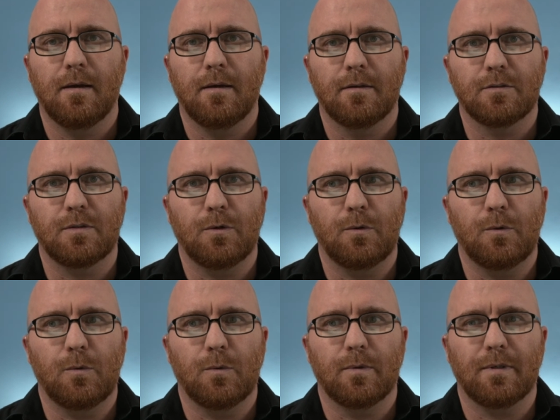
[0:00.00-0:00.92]

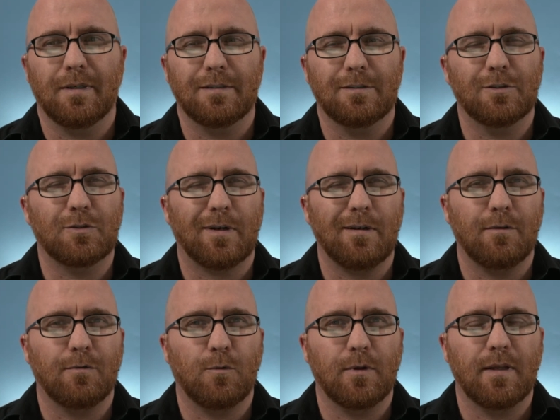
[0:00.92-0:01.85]
So just try to
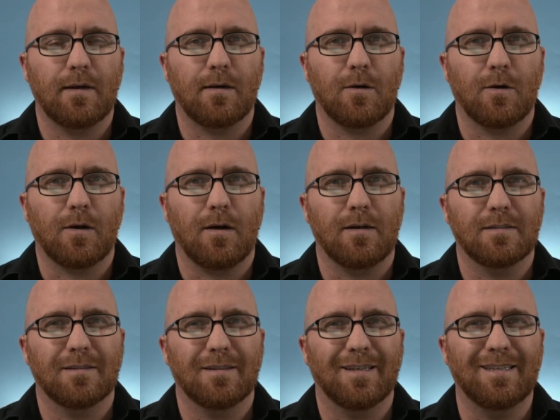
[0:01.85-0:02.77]
avoid that at all
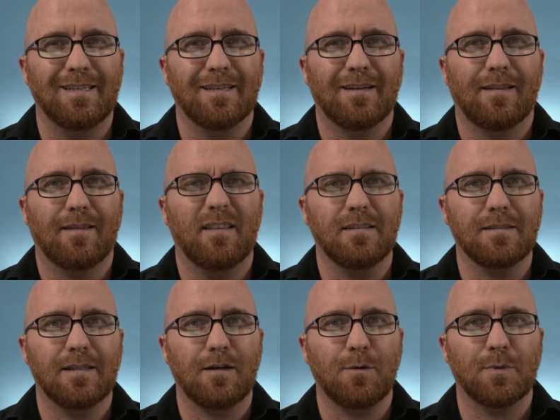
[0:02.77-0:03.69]
costs. Again, this
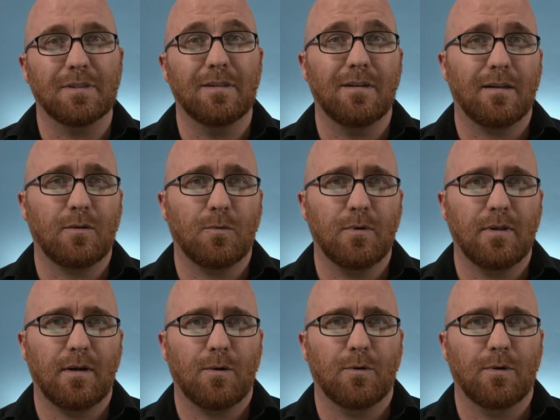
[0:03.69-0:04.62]
setup is not the one that
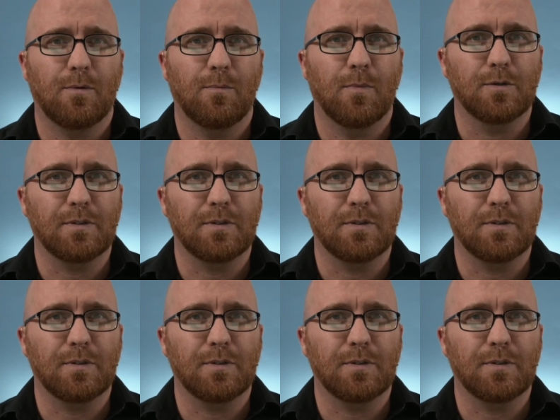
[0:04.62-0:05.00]
I would most